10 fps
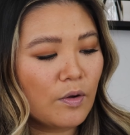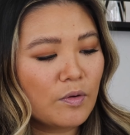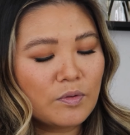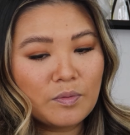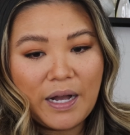Oh
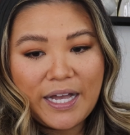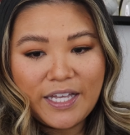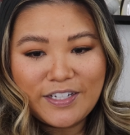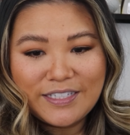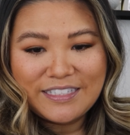my
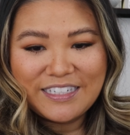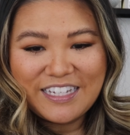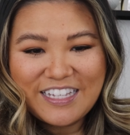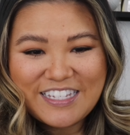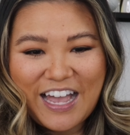
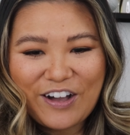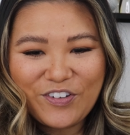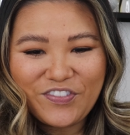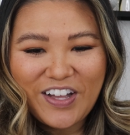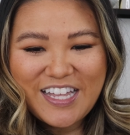goodness, how
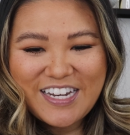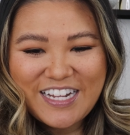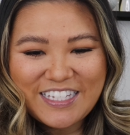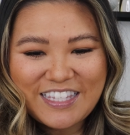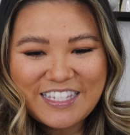fun
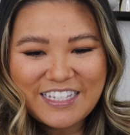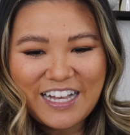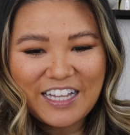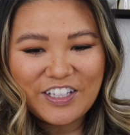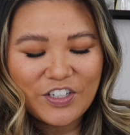is this
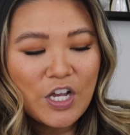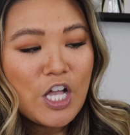color?